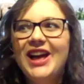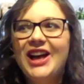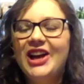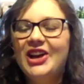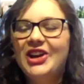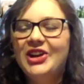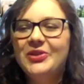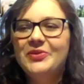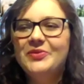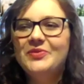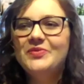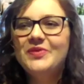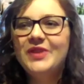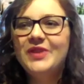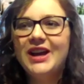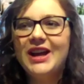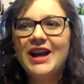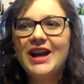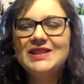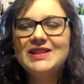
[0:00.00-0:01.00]

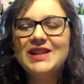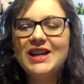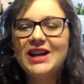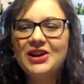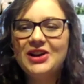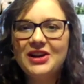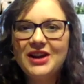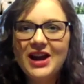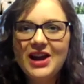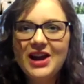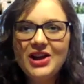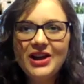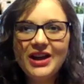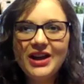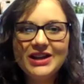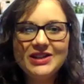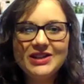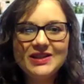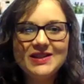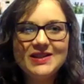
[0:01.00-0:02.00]
But as I got out,
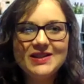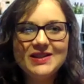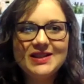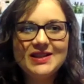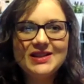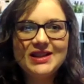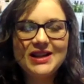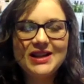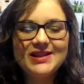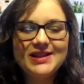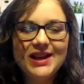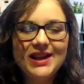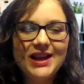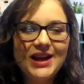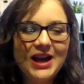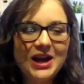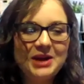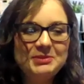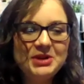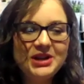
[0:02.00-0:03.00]
I
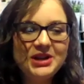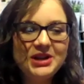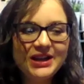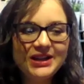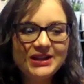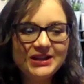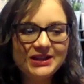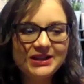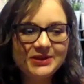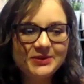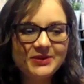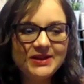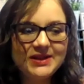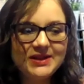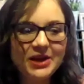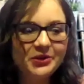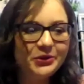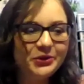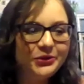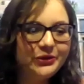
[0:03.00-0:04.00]
said, I'm not going to
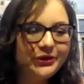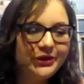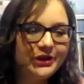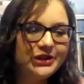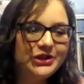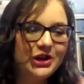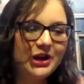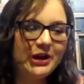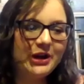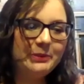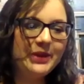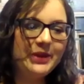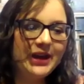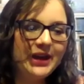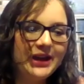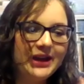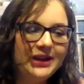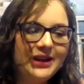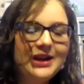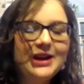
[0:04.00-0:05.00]
settle for a job
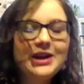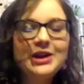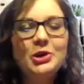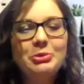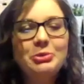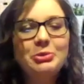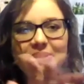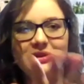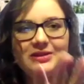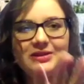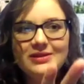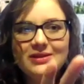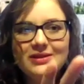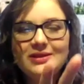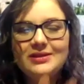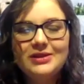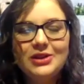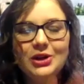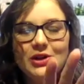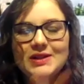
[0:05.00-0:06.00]
and
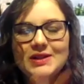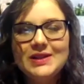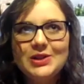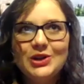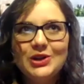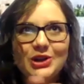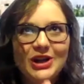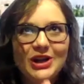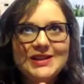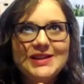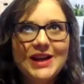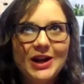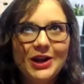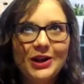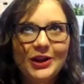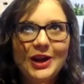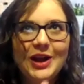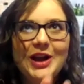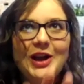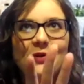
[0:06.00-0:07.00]
nurses are not
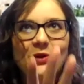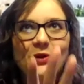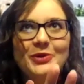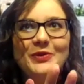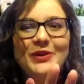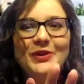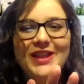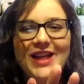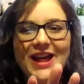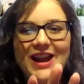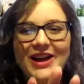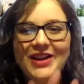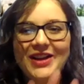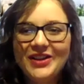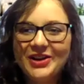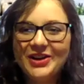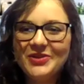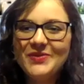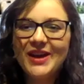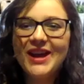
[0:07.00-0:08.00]
settling. I want to put that out
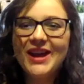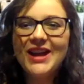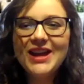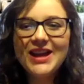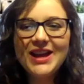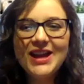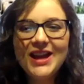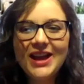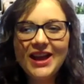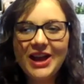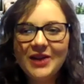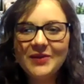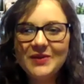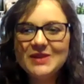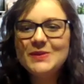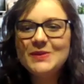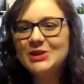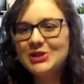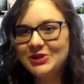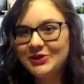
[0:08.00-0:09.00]
there, but
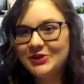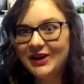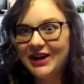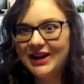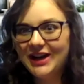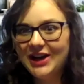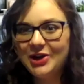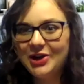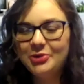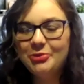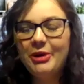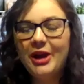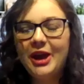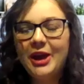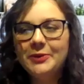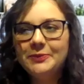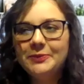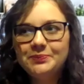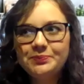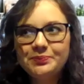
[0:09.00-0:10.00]
especially right now.
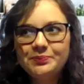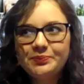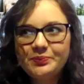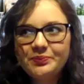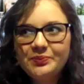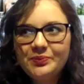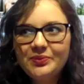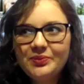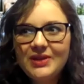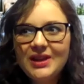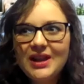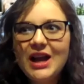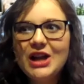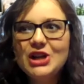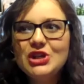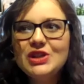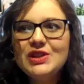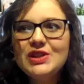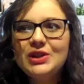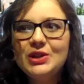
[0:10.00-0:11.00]
But I
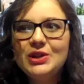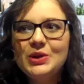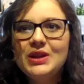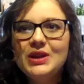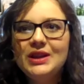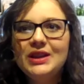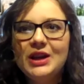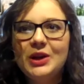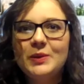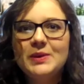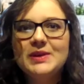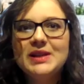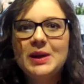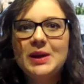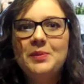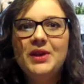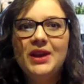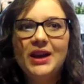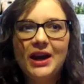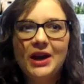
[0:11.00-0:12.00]
just knew that there was
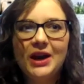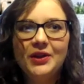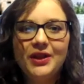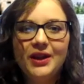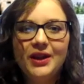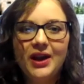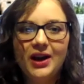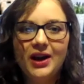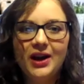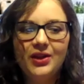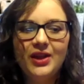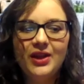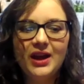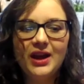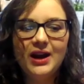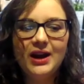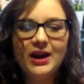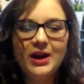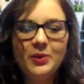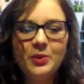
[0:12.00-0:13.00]
something out there
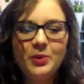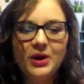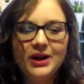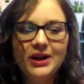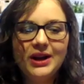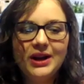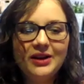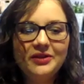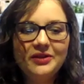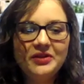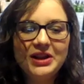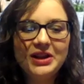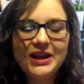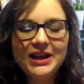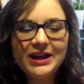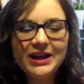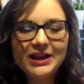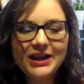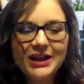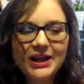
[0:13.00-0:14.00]
that I wanted. I felt
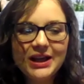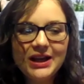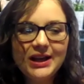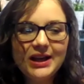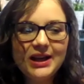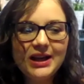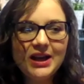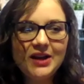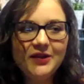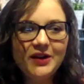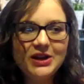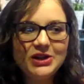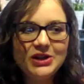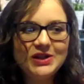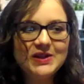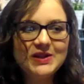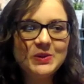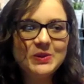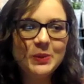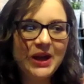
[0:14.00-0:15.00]
like if I
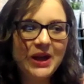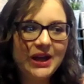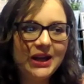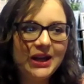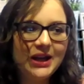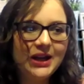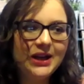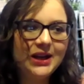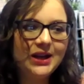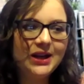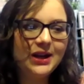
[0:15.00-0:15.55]
just waited